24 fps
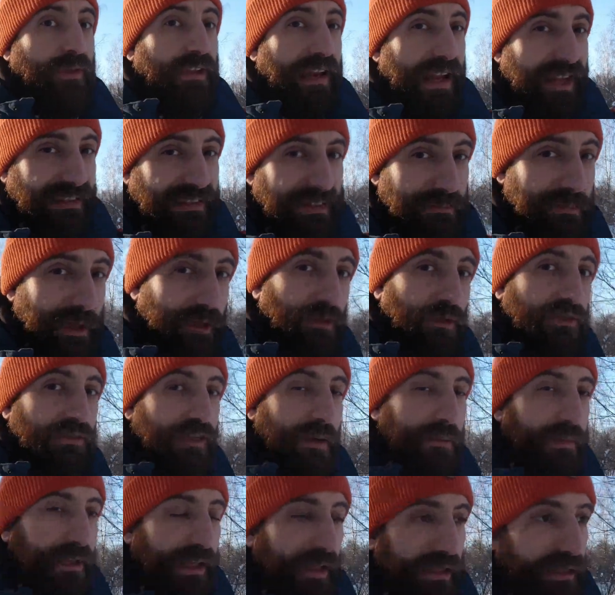to the last time I took
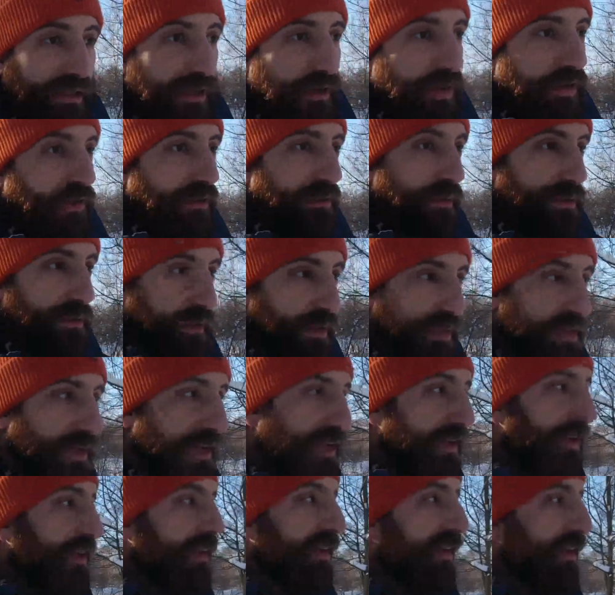something in the cold, which
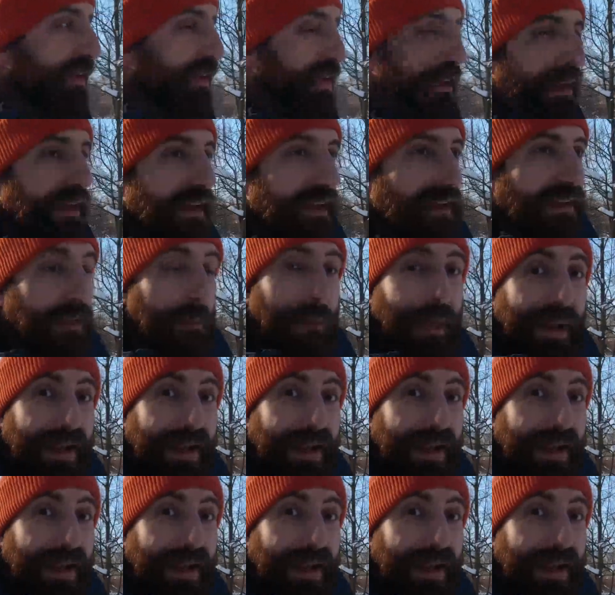was the